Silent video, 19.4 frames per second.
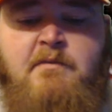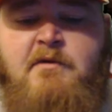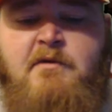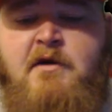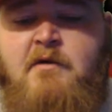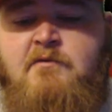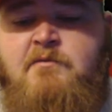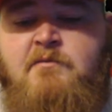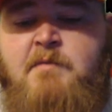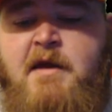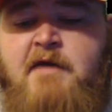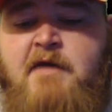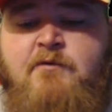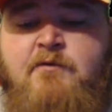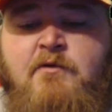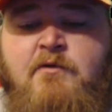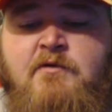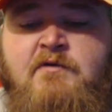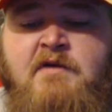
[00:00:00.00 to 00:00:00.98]
comes back
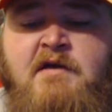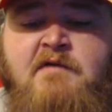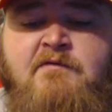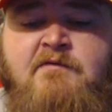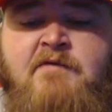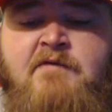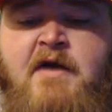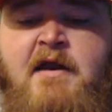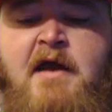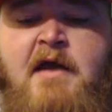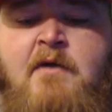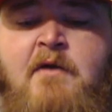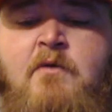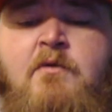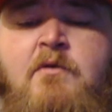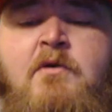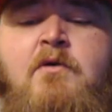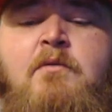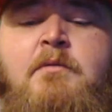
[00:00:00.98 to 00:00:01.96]
for a second fight, I
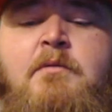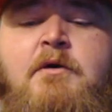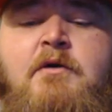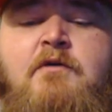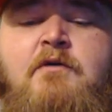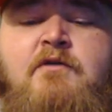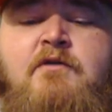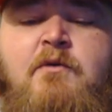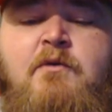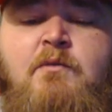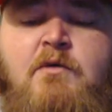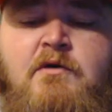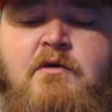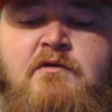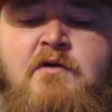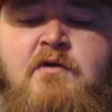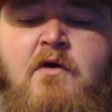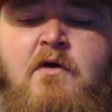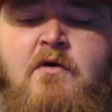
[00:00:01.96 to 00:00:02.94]
don't know, because there
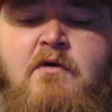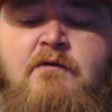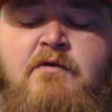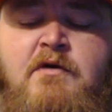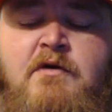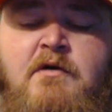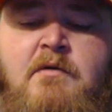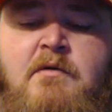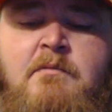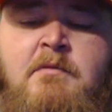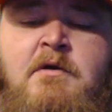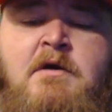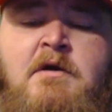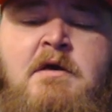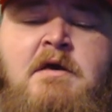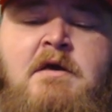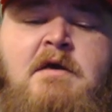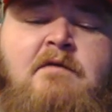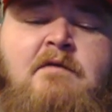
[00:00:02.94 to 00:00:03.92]
was talk of him
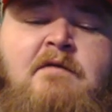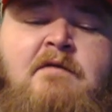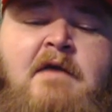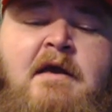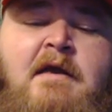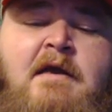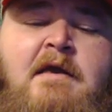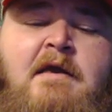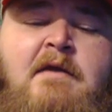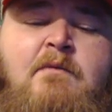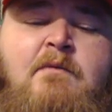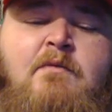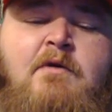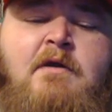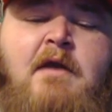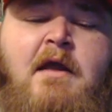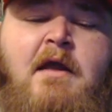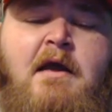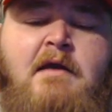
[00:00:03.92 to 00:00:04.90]
saying he
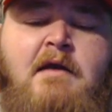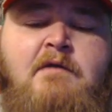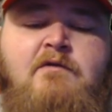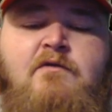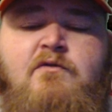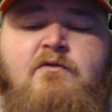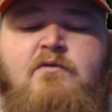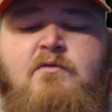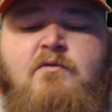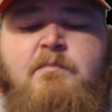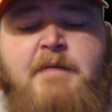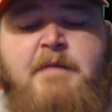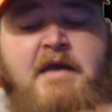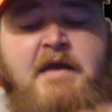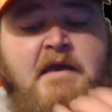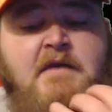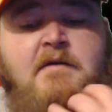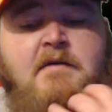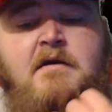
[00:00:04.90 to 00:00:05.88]
would like to
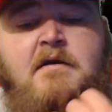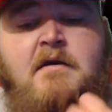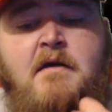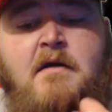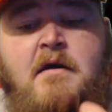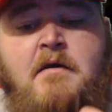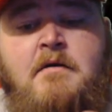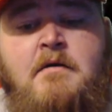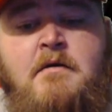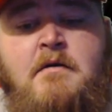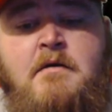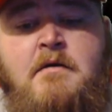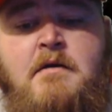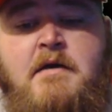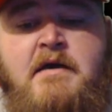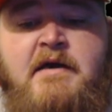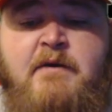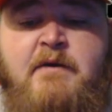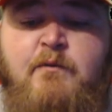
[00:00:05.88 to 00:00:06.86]
beat Conor
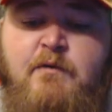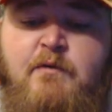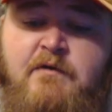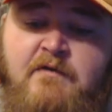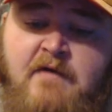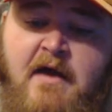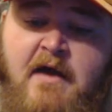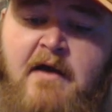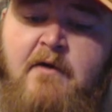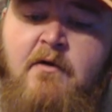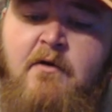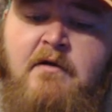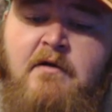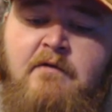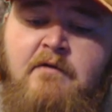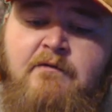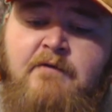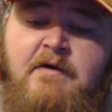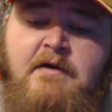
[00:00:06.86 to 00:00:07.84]
and retire
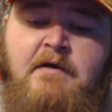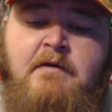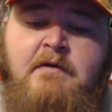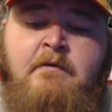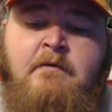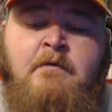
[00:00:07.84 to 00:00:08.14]
undefeated.